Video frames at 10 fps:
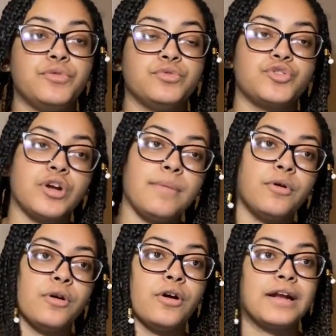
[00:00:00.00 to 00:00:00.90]
through trauma
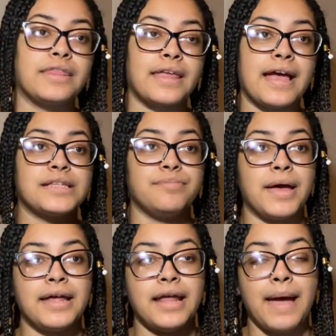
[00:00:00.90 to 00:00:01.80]
or anything
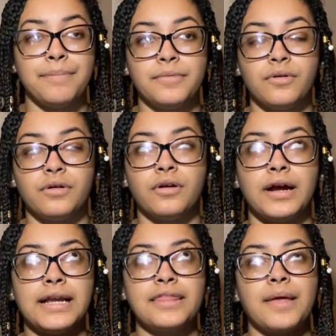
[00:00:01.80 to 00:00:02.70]
bad
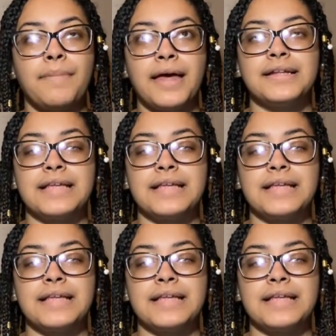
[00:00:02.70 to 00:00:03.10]
has